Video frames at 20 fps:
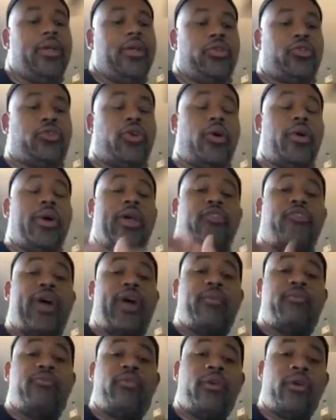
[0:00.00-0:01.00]
So if
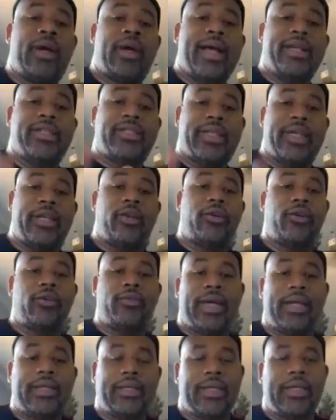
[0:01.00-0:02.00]
I'm wrong, I stand
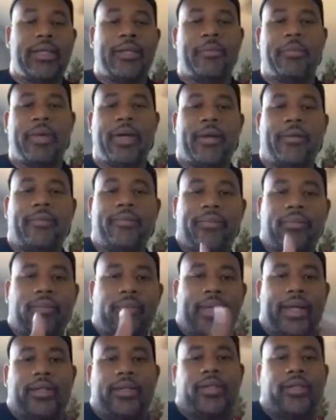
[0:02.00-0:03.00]
corrected, but
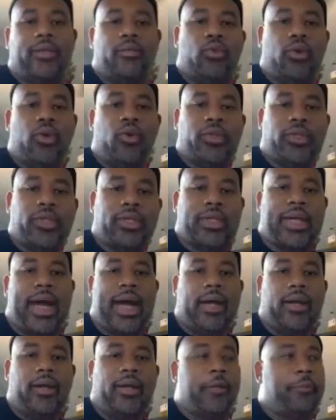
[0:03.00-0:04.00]
that's someone who's a
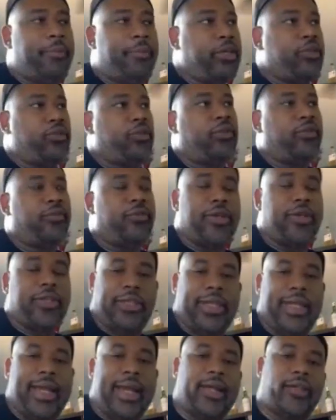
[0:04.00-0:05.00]
scholar at Pace
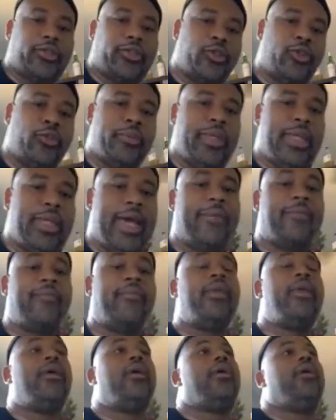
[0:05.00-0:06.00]
University that told me that.